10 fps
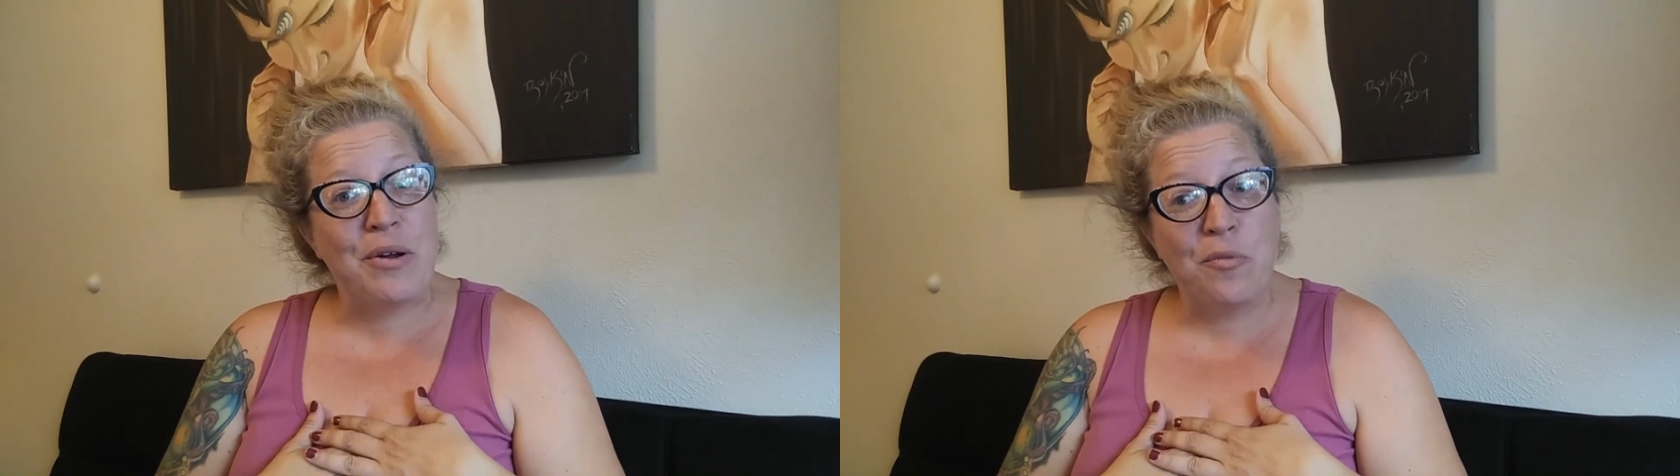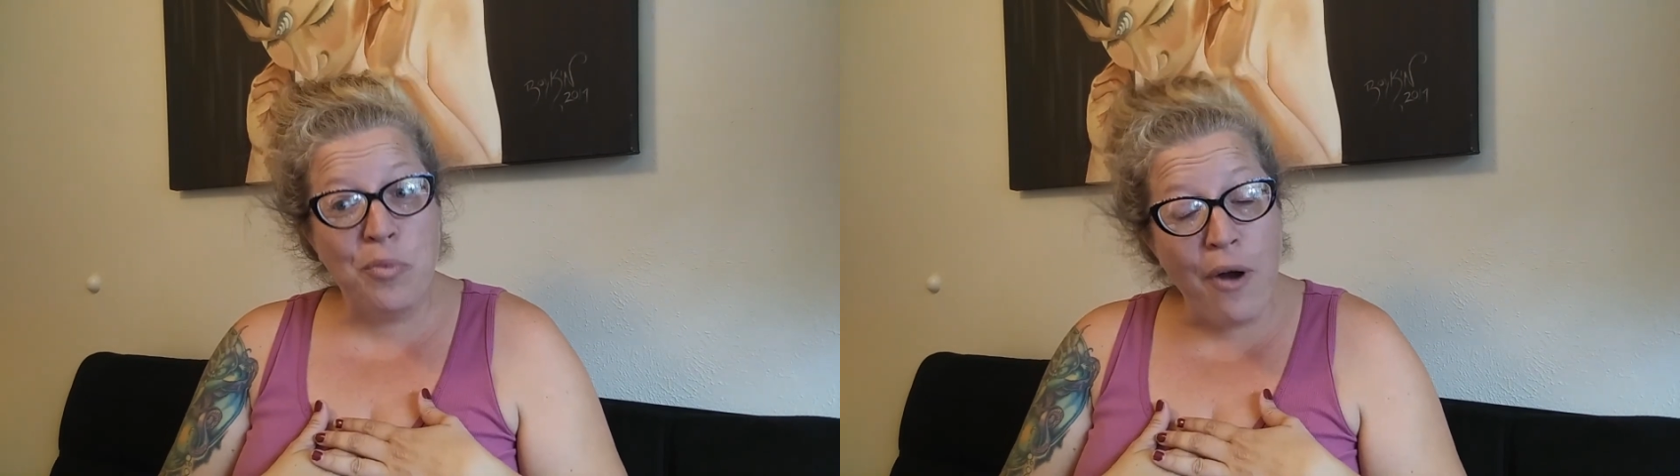
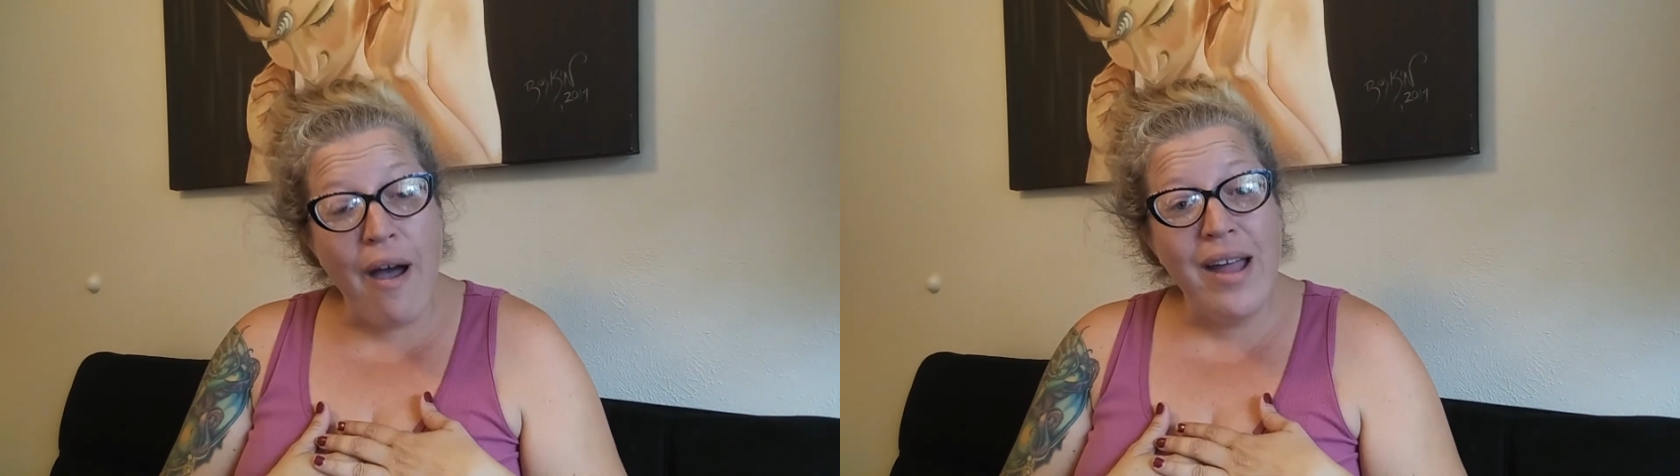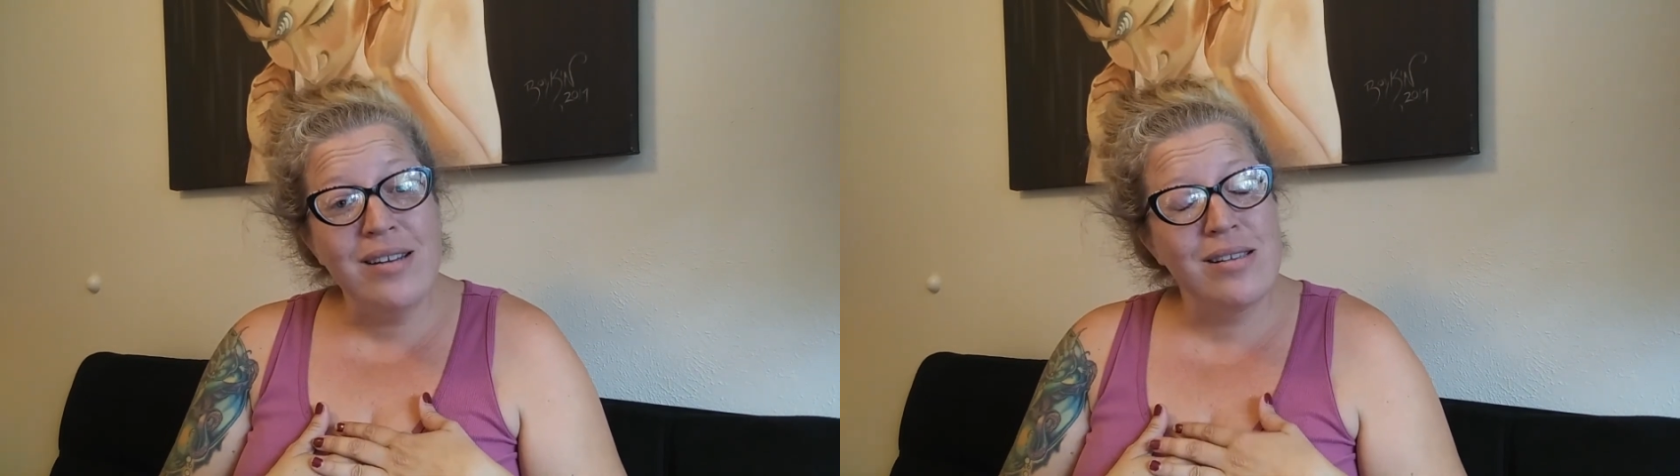of
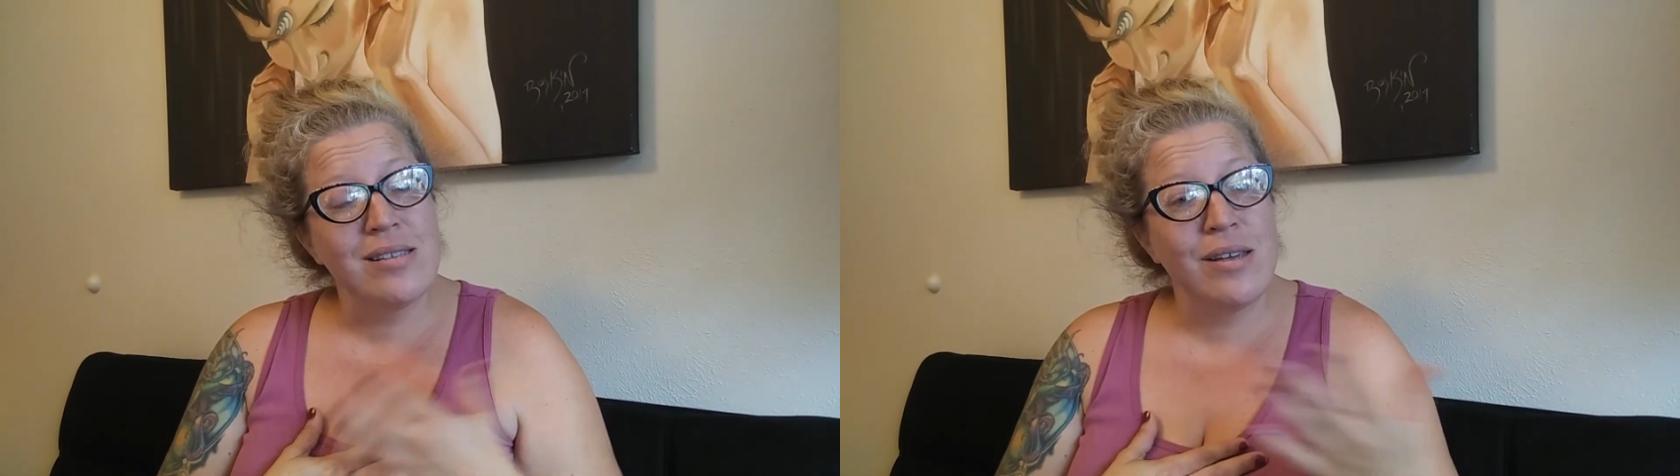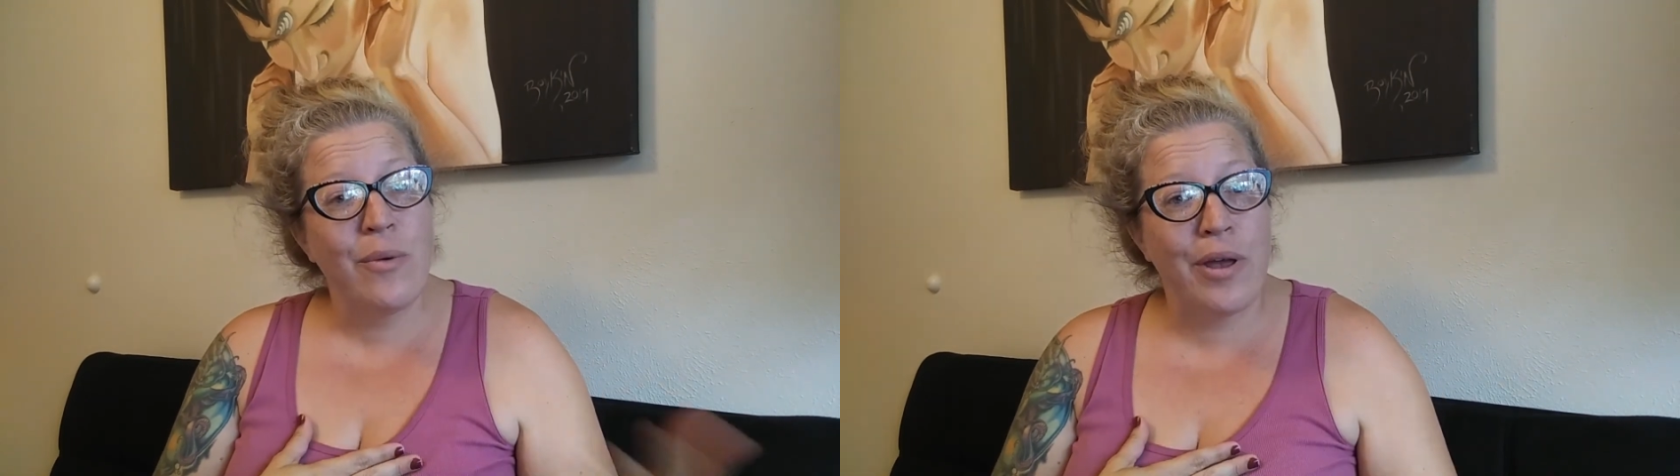pride to
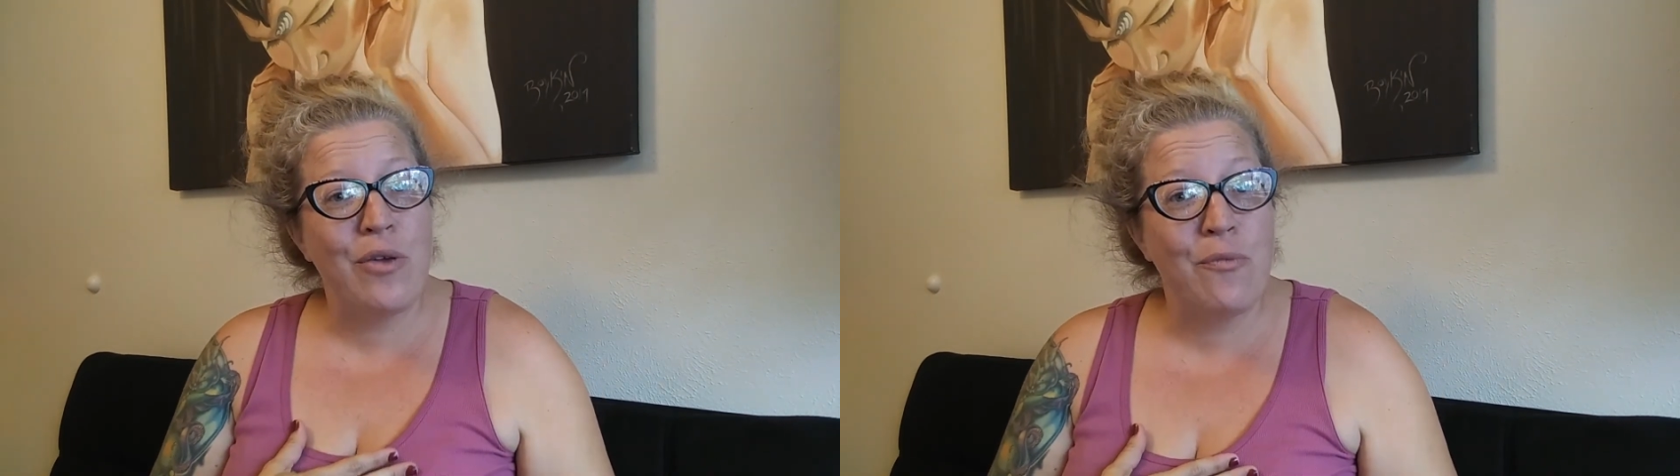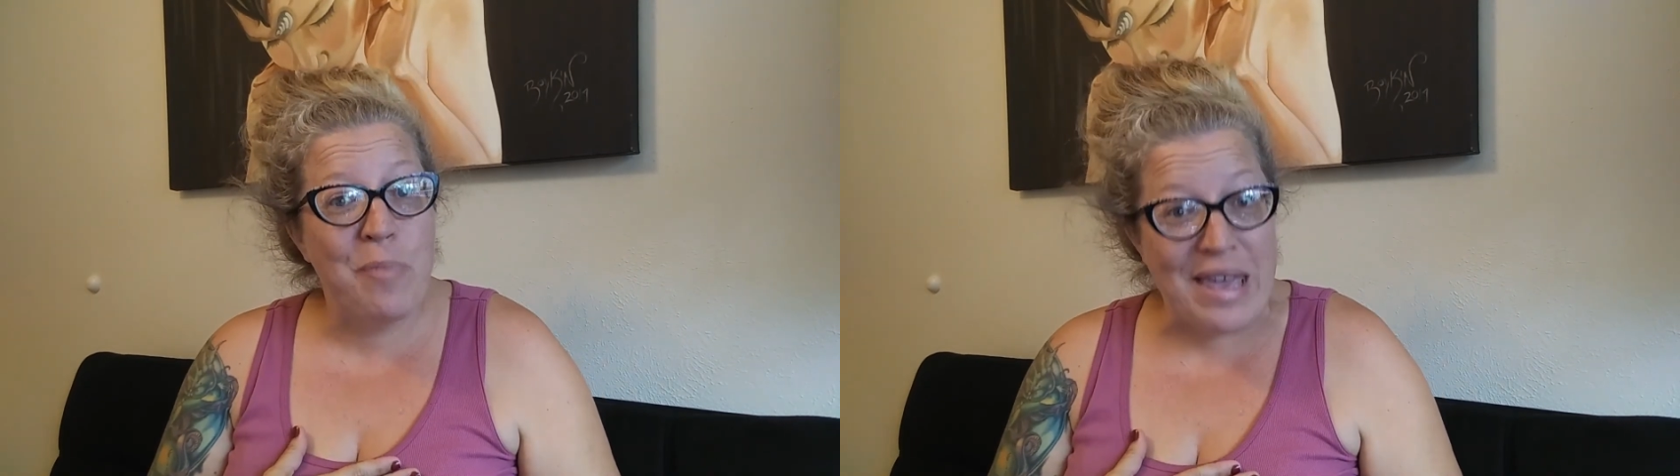see where
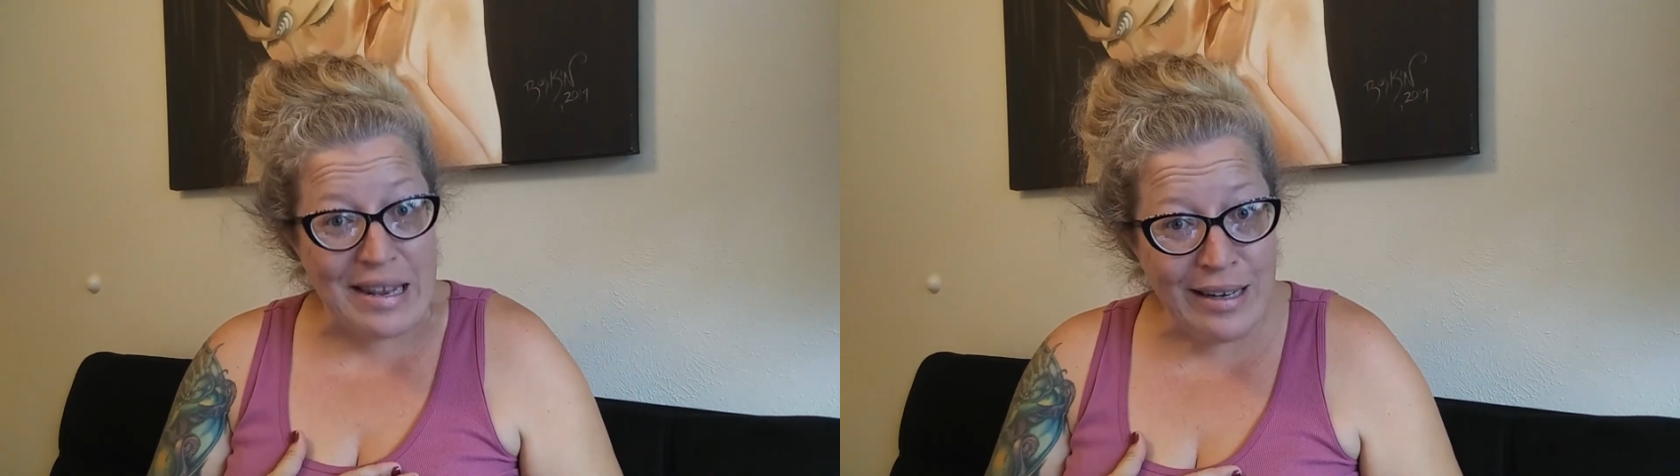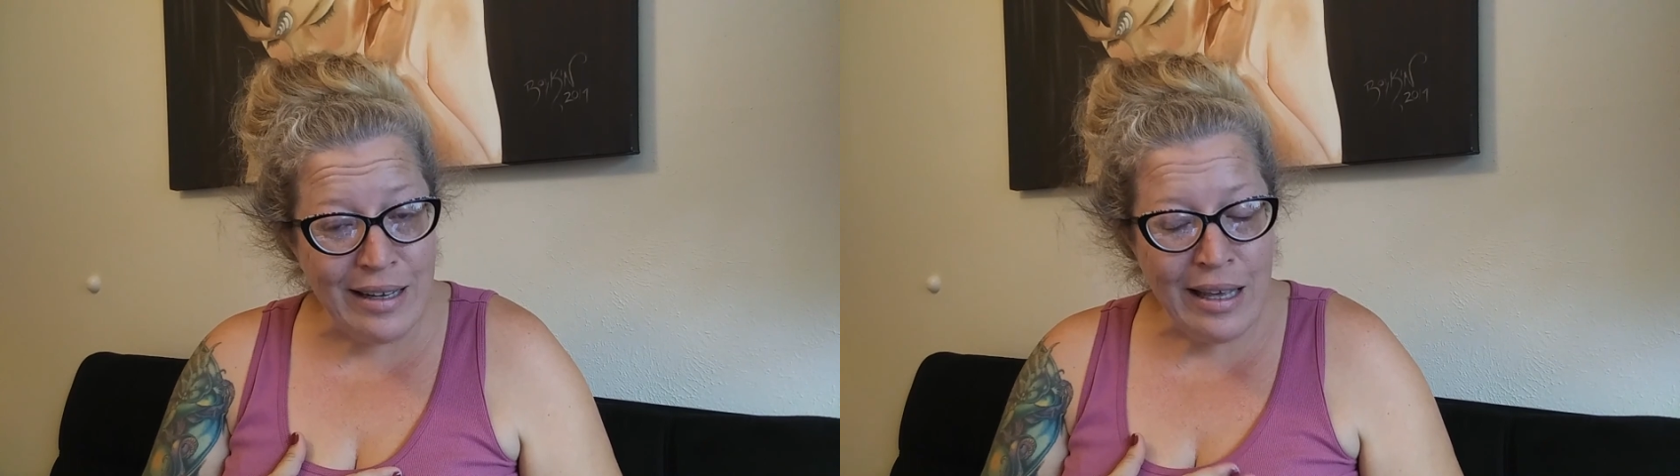you've been,